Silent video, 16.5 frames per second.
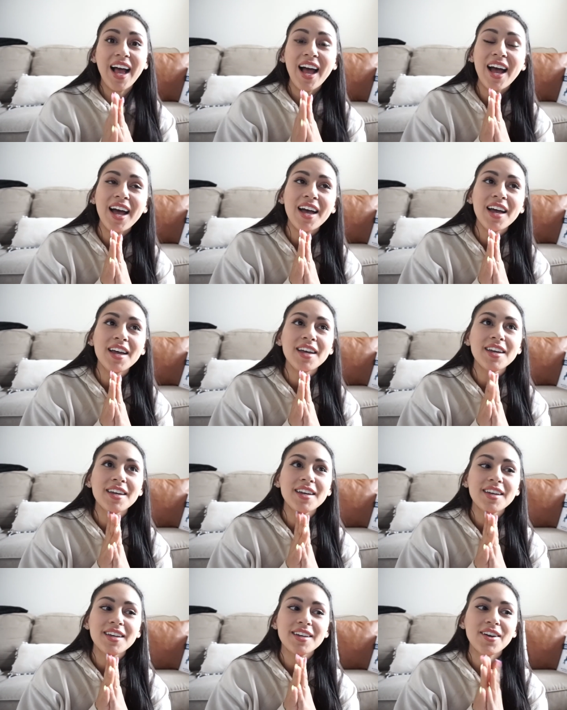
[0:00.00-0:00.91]

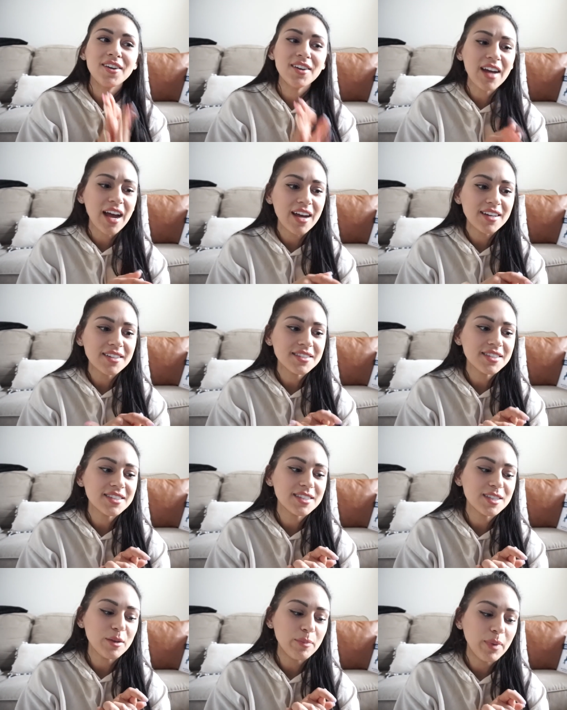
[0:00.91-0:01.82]
I got
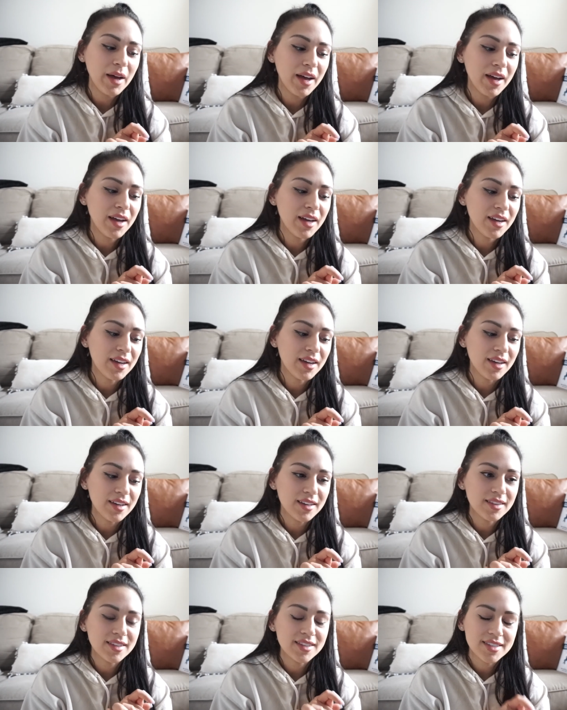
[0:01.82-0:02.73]
asked
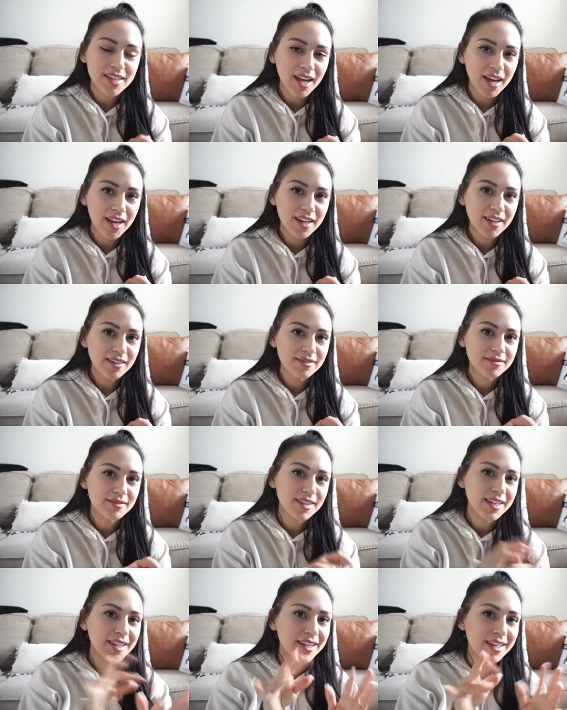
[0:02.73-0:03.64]
by this guy,
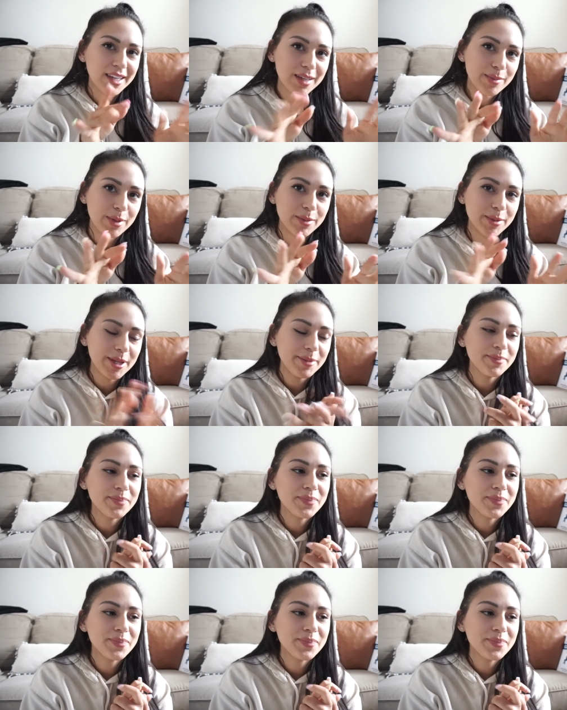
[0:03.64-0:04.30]
he emailed me,